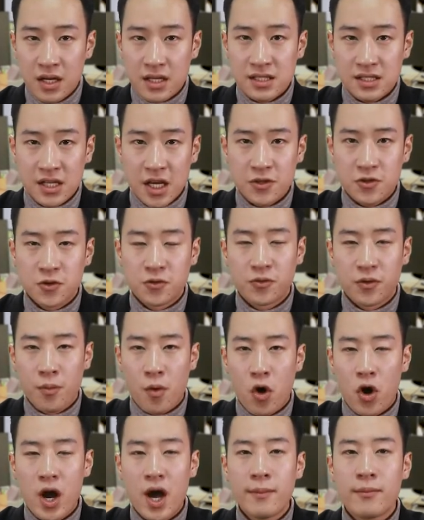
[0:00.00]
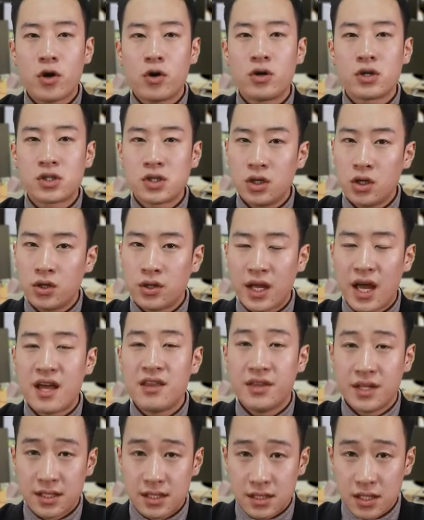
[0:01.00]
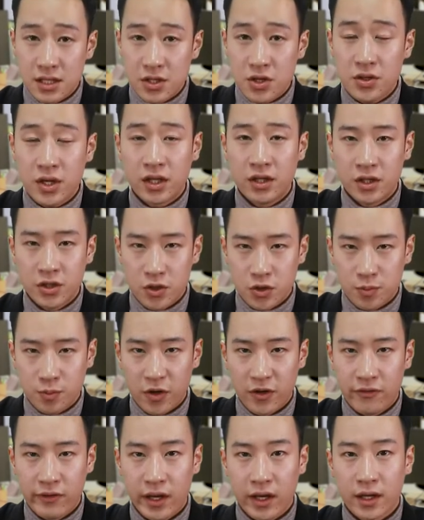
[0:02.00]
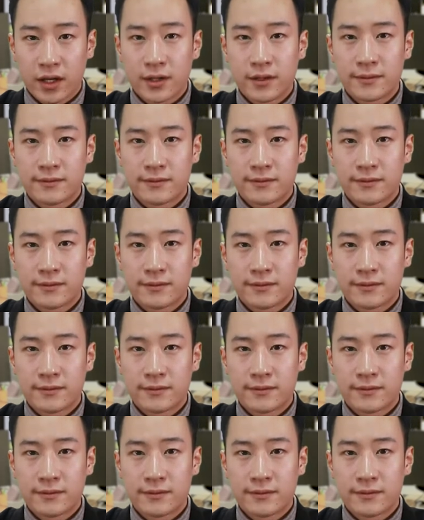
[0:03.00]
Stay tuned for more. I'm your host Hun, and this is your Daily News Briefing.